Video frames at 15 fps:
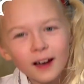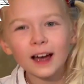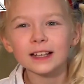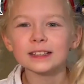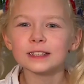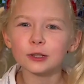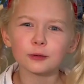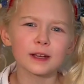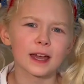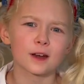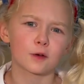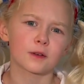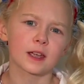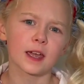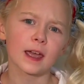I still
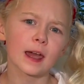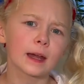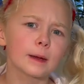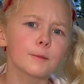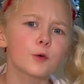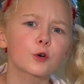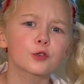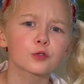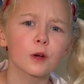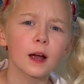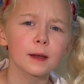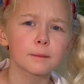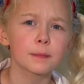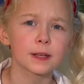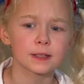cannot get any more
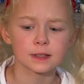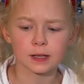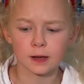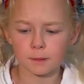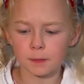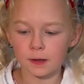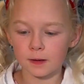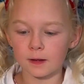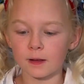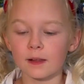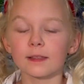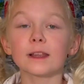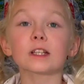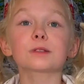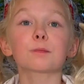dry bits up.
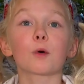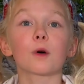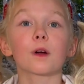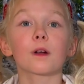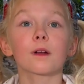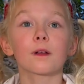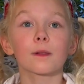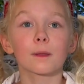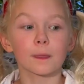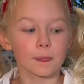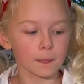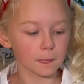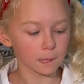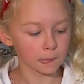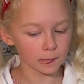Let's pour
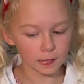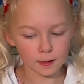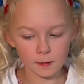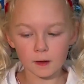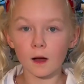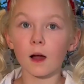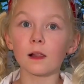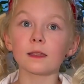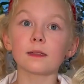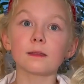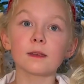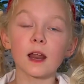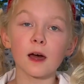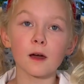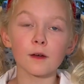
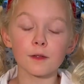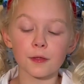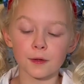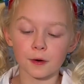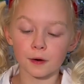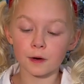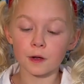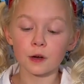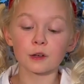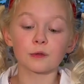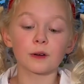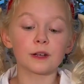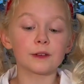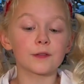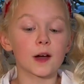another
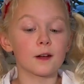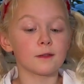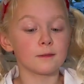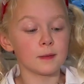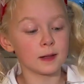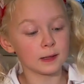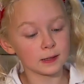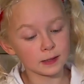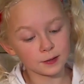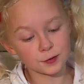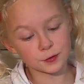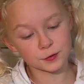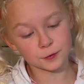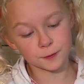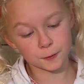25
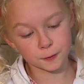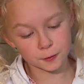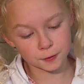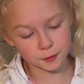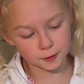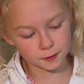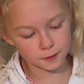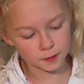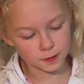milliliters of water,